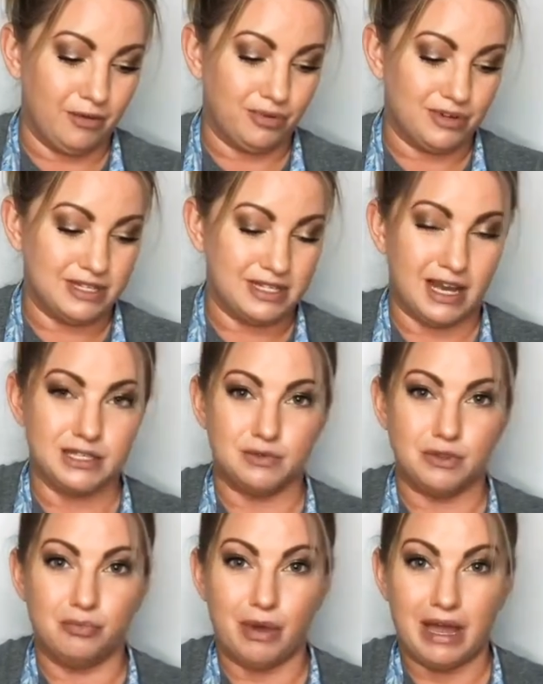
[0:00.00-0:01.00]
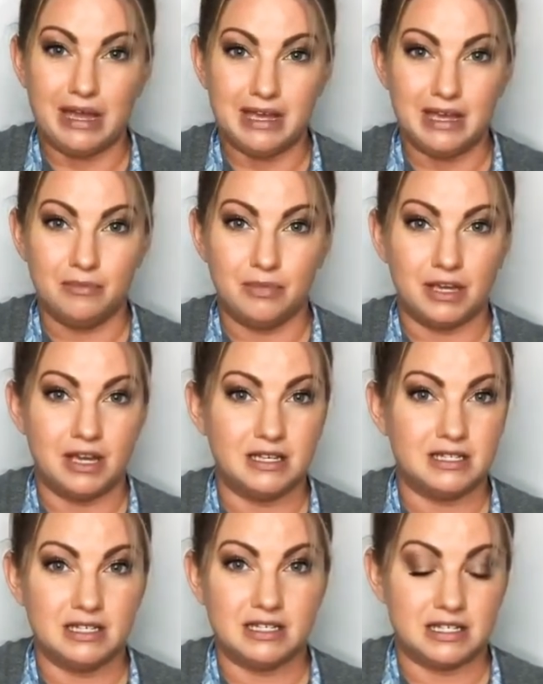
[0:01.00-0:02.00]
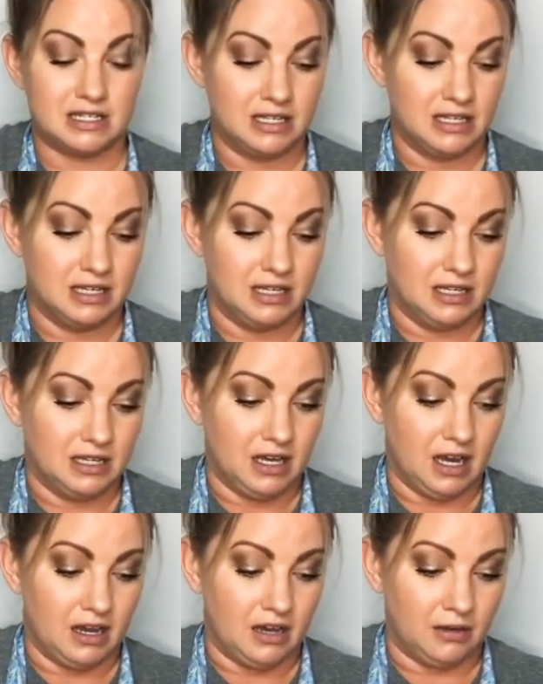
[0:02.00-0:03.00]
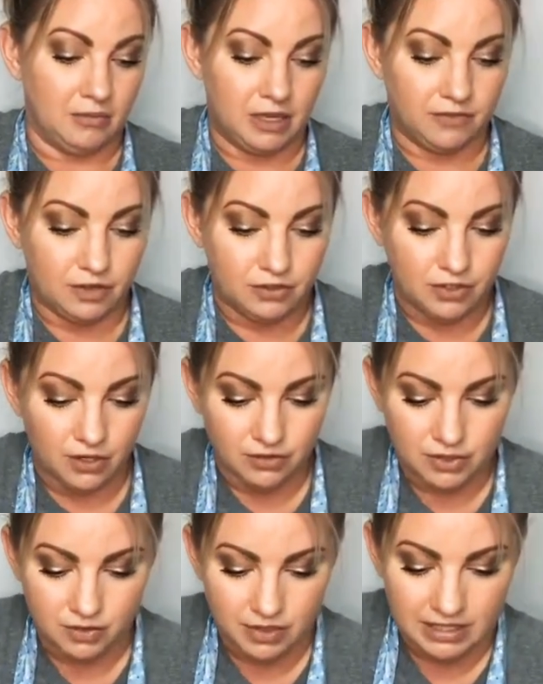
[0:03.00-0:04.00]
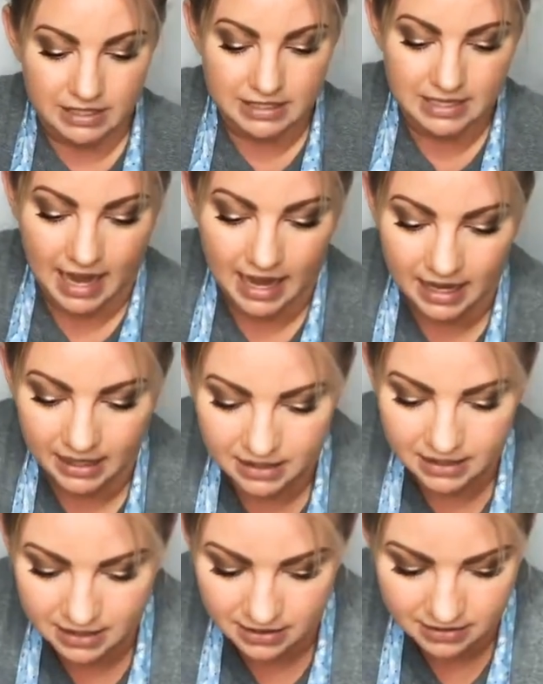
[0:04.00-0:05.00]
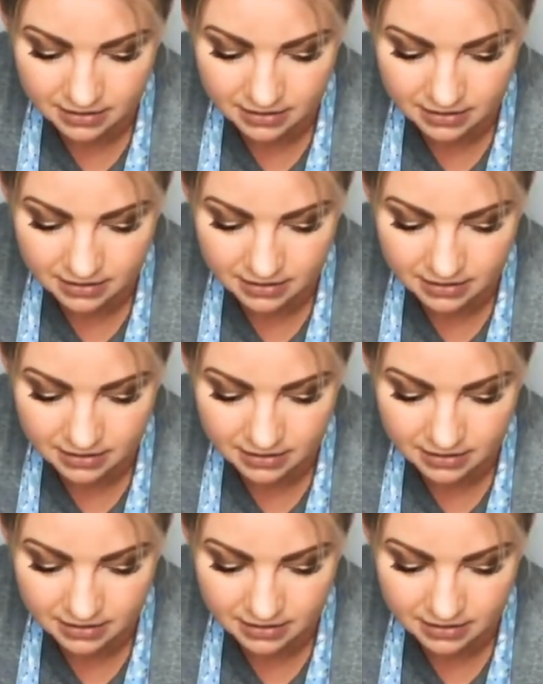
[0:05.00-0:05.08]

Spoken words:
precise with baking because it's, if you don't do it exact,